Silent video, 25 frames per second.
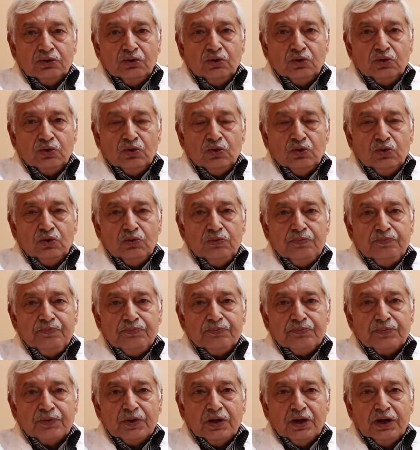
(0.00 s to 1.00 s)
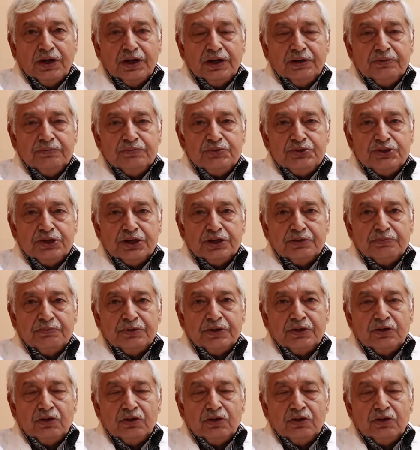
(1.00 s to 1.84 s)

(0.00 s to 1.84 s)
Hukku. I am chairman